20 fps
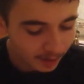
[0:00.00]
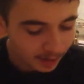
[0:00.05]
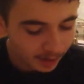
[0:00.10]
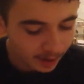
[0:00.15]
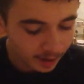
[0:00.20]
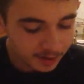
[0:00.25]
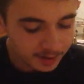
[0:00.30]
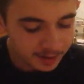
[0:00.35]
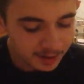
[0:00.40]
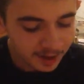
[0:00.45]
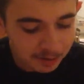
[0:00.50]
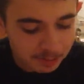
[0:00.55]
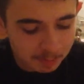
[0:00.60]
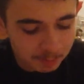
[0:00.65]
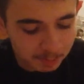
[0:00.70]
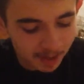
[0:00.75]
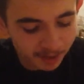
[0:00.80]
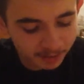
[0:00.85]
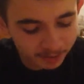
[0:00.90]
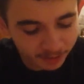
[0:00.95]
A
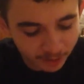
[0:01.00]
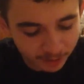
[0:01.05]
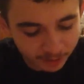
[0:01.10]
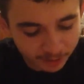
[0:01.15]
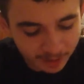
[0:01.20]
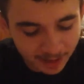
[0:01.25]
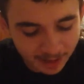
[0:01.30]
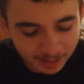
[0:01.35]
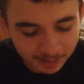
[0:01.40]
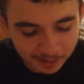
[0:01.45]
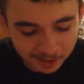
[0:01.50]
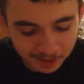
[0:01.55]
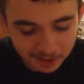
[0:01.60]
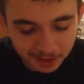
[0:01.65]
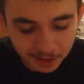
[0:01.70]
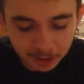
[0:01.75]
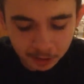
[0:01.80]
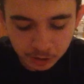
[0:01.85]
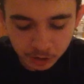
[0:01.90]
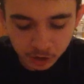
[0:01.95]
young buffalo named
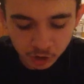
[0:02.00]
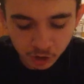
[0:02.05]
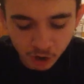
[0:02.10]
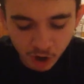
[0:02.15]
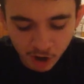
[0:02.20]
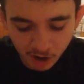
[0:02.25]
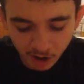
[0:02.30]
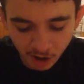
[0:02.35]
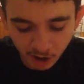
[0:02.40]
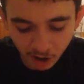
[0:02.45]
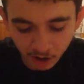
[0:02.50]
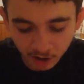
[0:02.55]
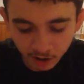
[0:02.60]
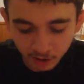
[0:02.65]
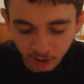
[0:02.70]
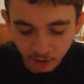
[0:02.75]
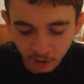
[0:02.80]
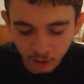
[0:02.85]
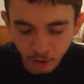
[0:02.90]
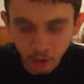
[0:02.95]
Little Strongheart,
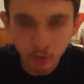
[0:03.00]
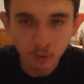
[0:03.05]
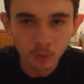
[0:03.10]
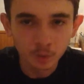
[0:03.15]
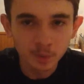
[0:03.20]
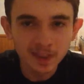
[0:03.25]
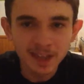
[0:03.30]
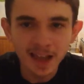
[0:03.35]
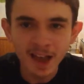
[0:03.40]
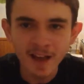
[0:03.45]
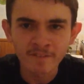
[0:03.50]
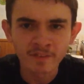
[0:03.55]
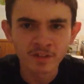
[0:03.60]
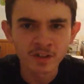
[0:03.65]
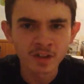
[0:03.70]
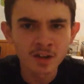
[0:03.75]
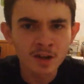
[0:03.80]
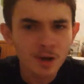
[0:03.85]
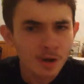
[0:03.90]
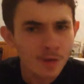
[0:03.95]
who we have
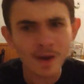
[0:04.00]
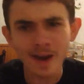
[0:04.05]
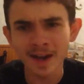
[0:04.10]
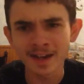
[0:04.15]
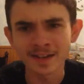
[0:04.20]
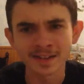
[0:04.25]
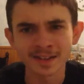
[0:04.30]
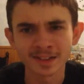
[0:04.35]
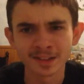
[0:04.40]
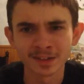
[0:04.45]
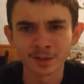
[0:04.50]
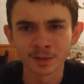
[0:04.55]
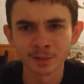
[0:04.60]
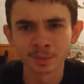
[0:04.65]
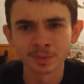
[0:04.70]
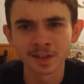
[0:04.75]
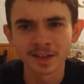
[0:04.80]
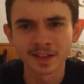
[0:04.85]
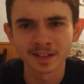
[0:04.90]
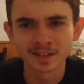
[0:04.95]
no idea who
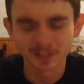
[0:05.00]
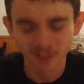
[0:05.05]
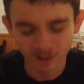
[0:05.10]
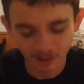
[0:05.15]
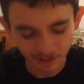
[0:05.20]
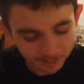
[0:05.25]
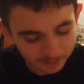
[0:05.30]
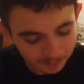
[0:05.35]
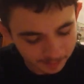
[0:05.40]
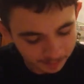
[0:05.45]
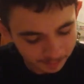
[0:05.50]
plays her,